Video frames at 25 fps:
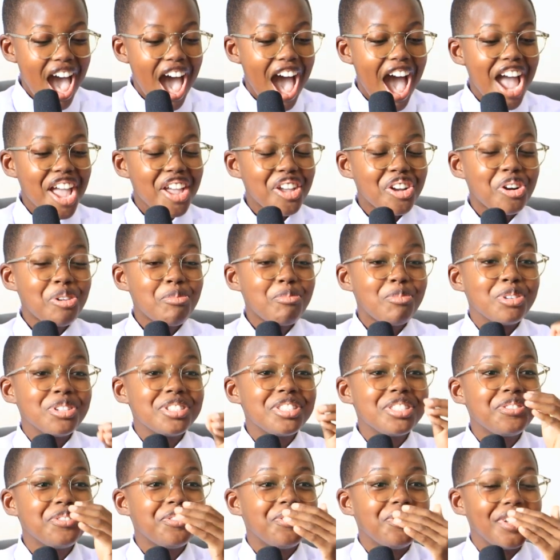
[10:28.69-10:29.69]
I
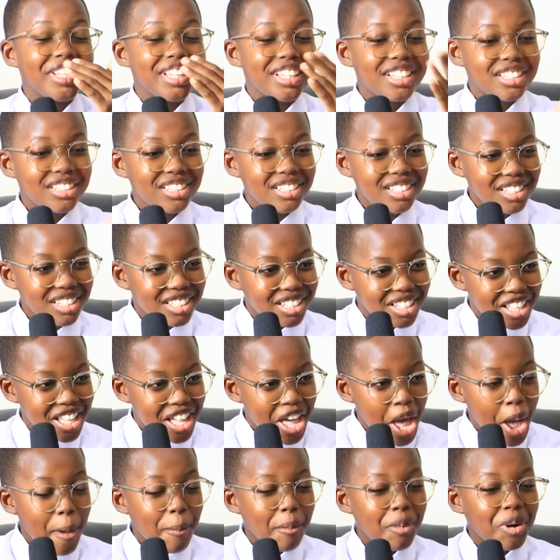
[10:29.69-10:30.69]
almost fell
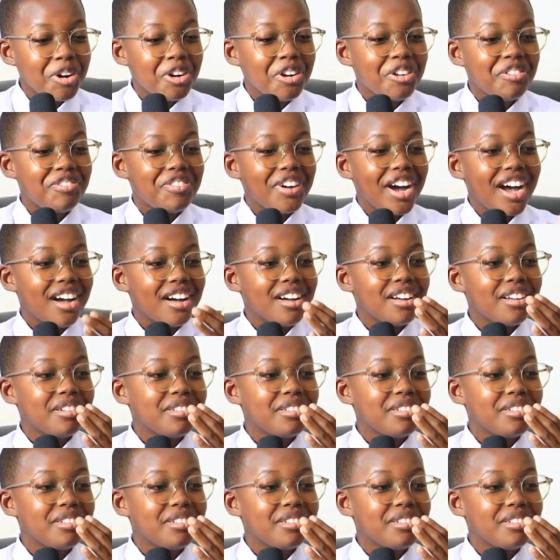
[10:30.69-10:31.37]
on